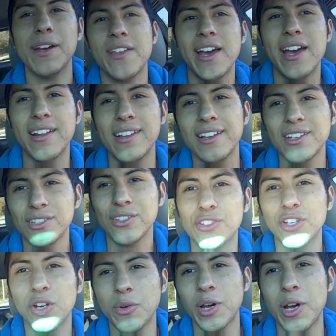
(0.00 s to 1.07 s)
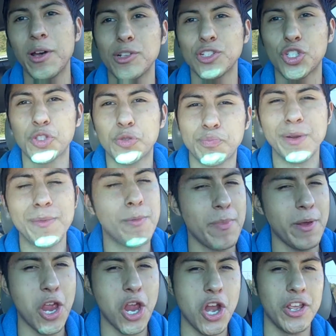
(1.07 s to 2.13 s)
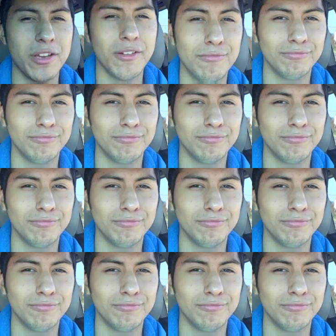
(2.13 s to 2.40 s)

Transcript: by that. So uh, just be prepared.